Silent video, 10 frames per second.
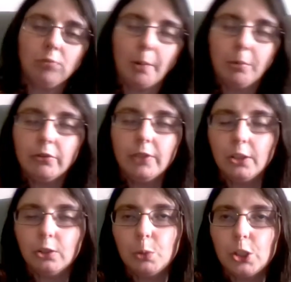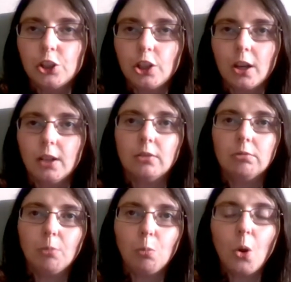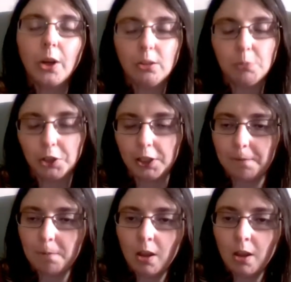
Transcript: couple of things which are wider community.